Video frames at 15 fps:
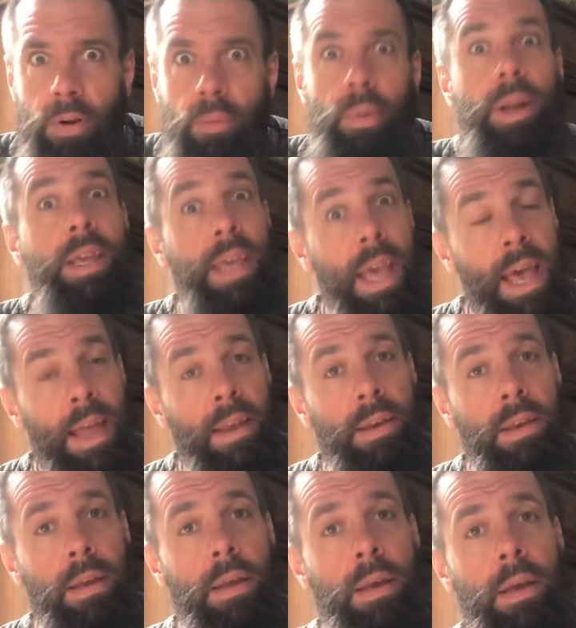But again,
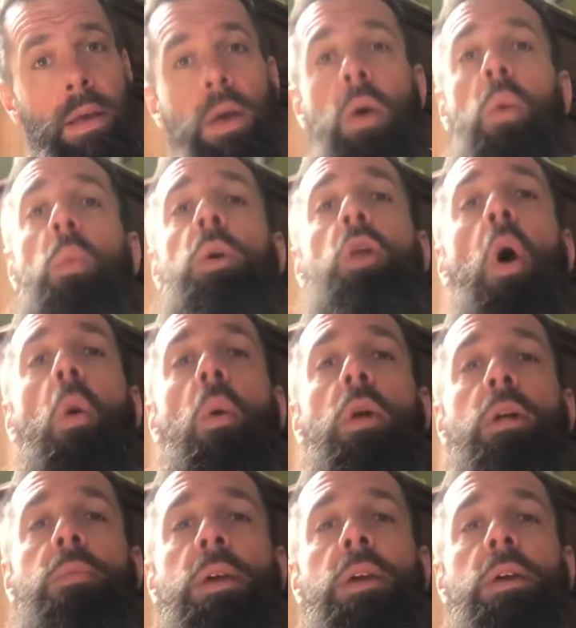we don't want
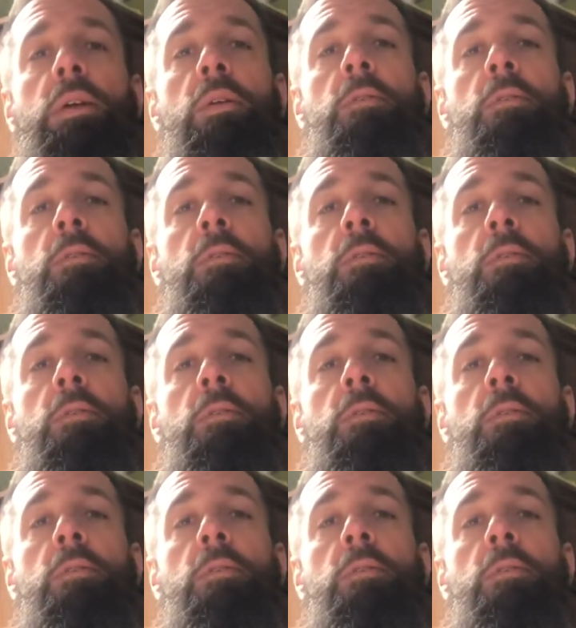to be